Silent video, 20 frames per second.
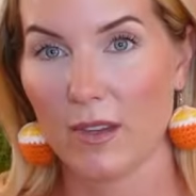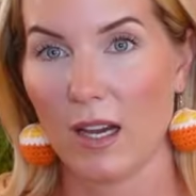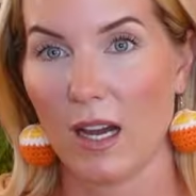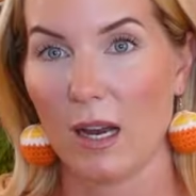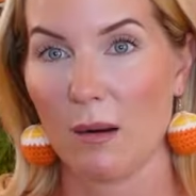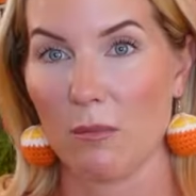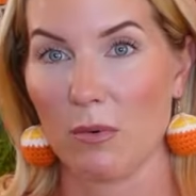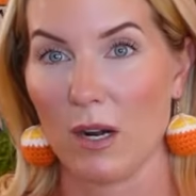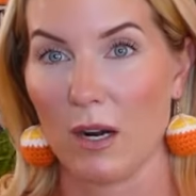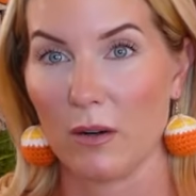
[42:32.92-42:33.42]

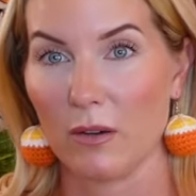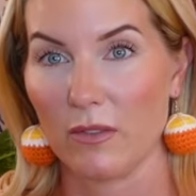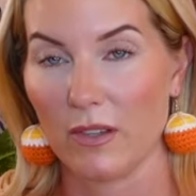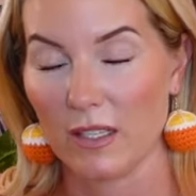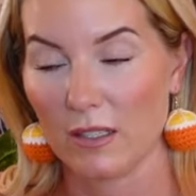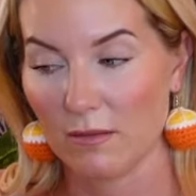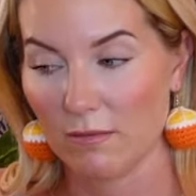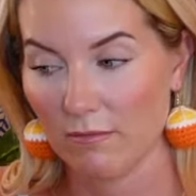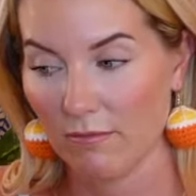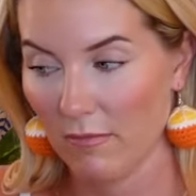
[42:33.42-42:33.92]
I'm proud of
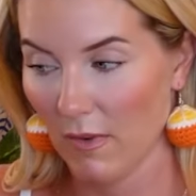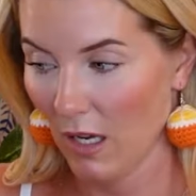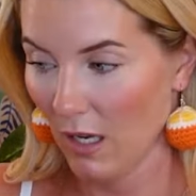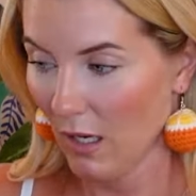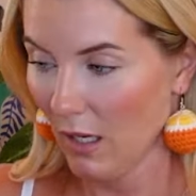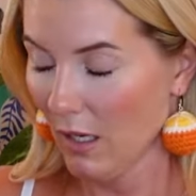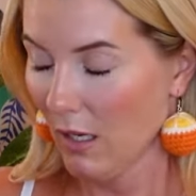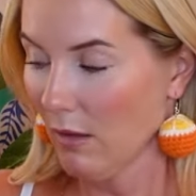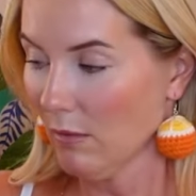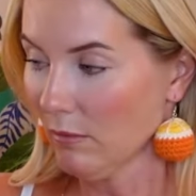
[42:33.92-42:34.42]

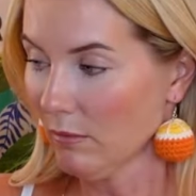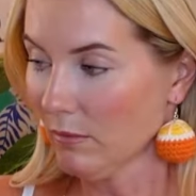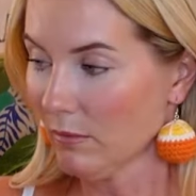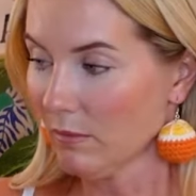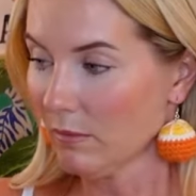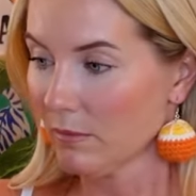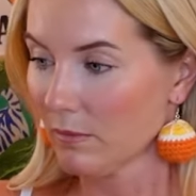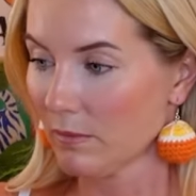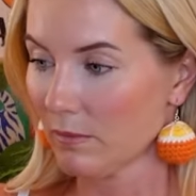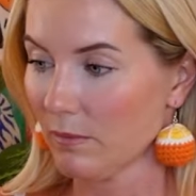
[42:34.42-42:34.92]
it.
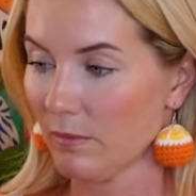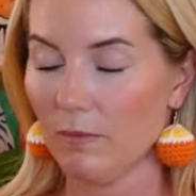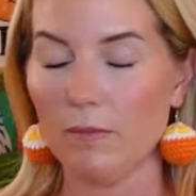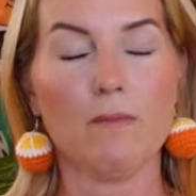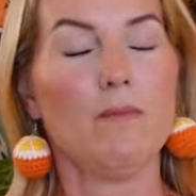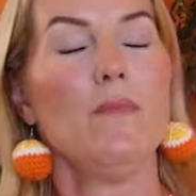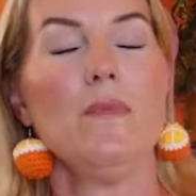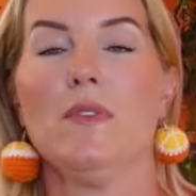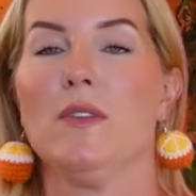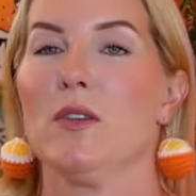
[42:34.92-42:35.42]

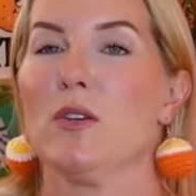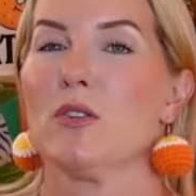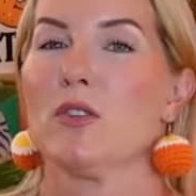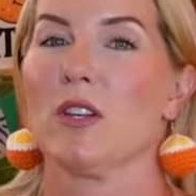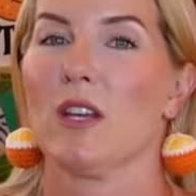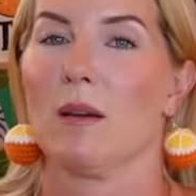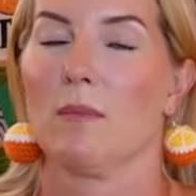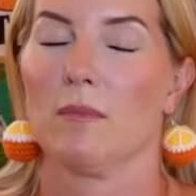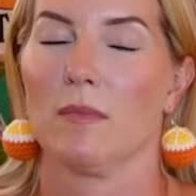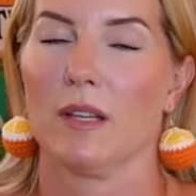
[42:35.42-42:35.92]

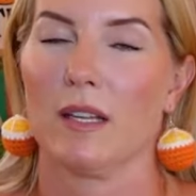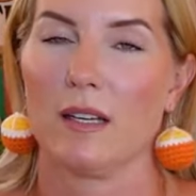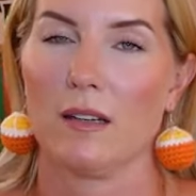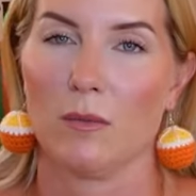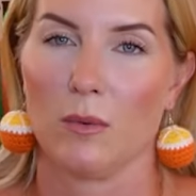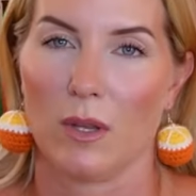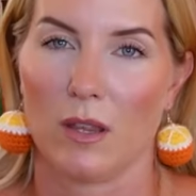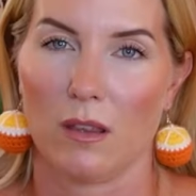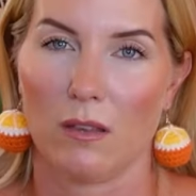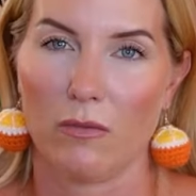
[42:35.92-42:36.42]
Usually I'm laden
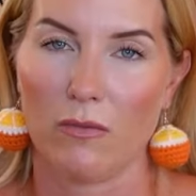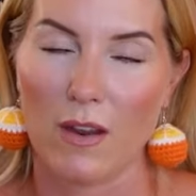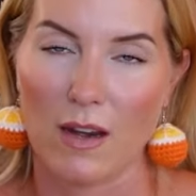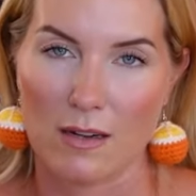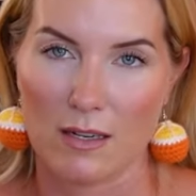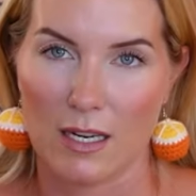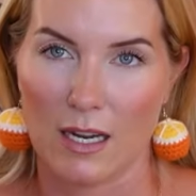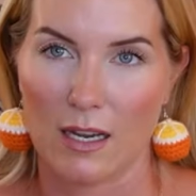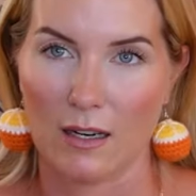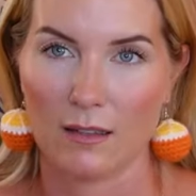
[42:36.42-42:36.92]
with fake
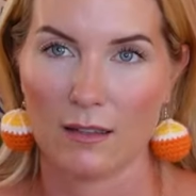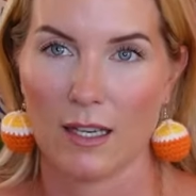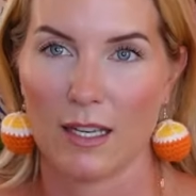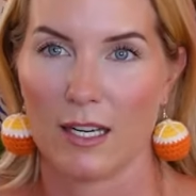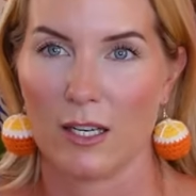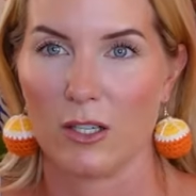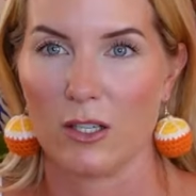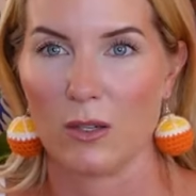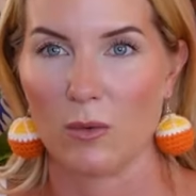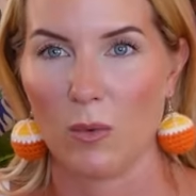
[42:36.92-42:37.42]
tan and
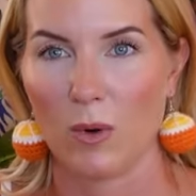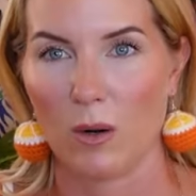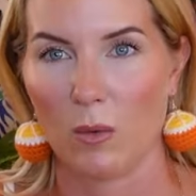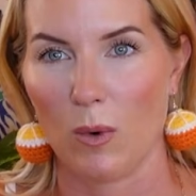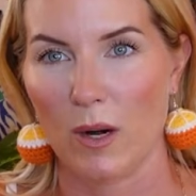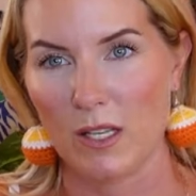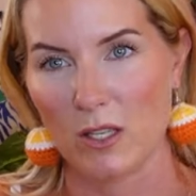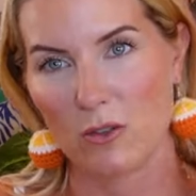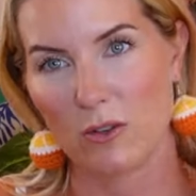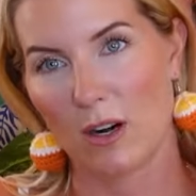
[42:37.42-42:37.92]
I couldn't wear
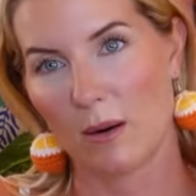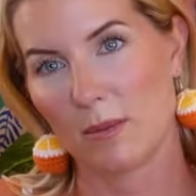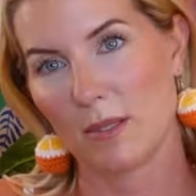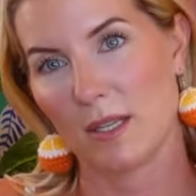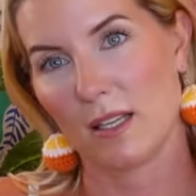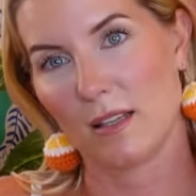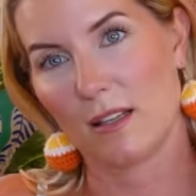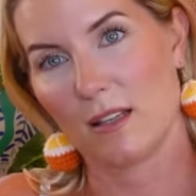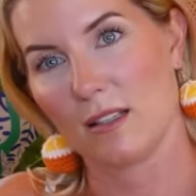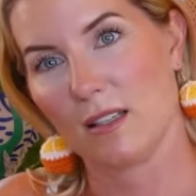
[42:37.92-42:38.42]
white straps
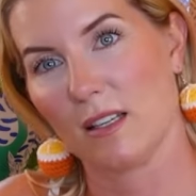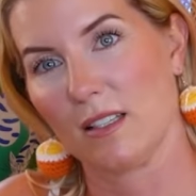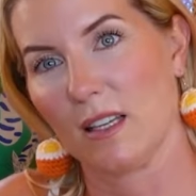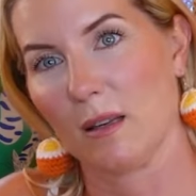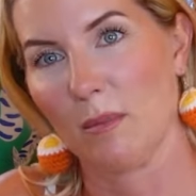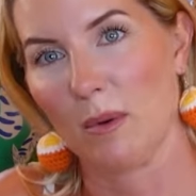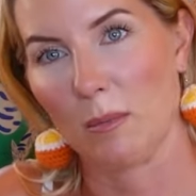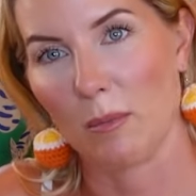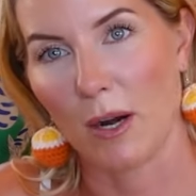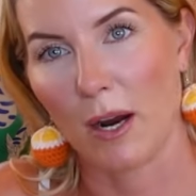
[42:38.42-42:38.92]
like this because
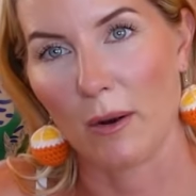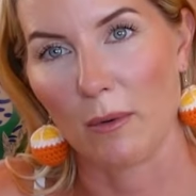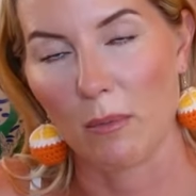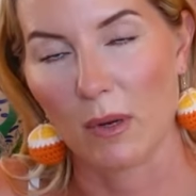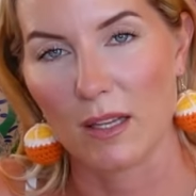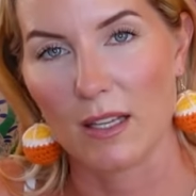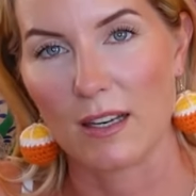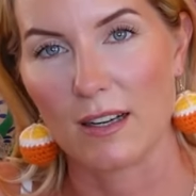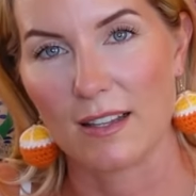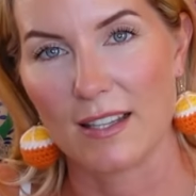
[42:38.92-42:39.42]
they'd be brown by
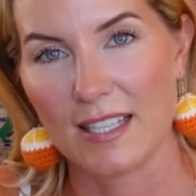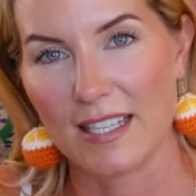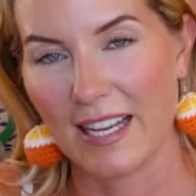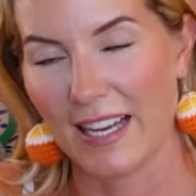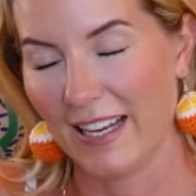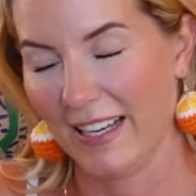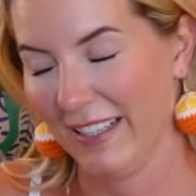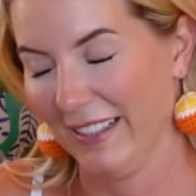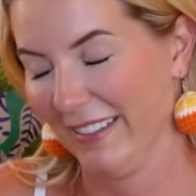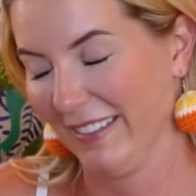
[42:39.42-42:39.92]
the end of the
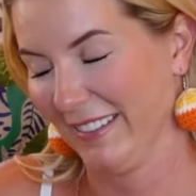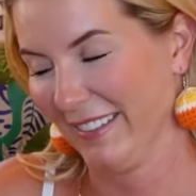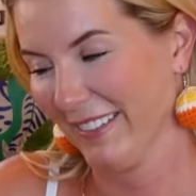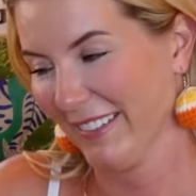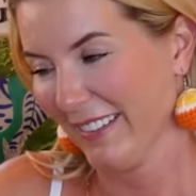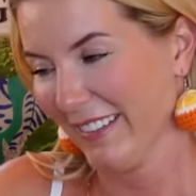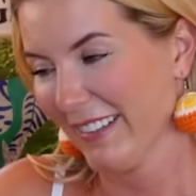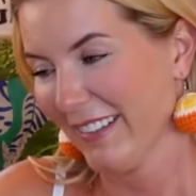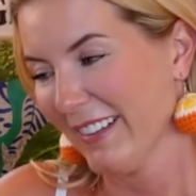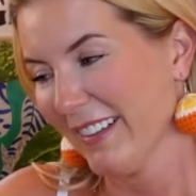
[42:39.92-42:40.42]
day.
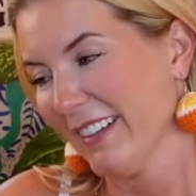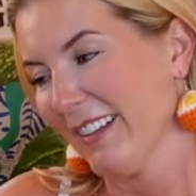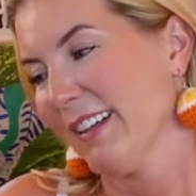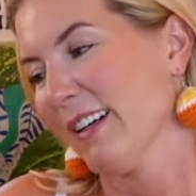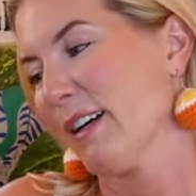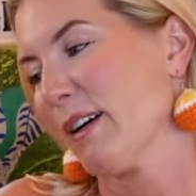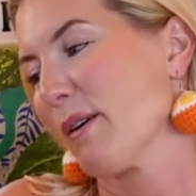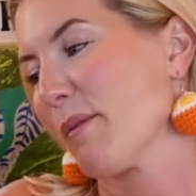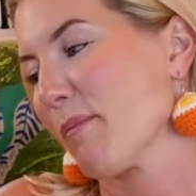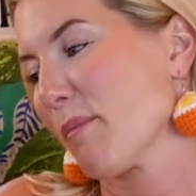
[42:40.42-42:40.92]

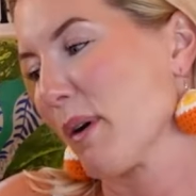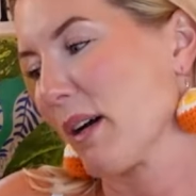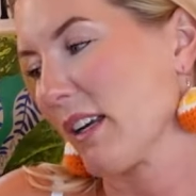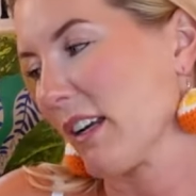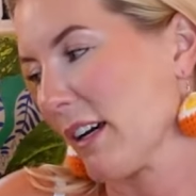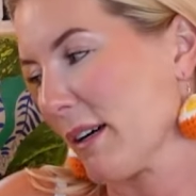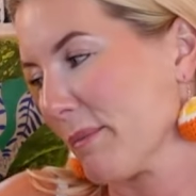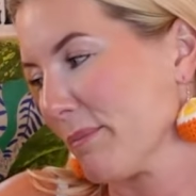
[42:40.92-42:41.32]
But,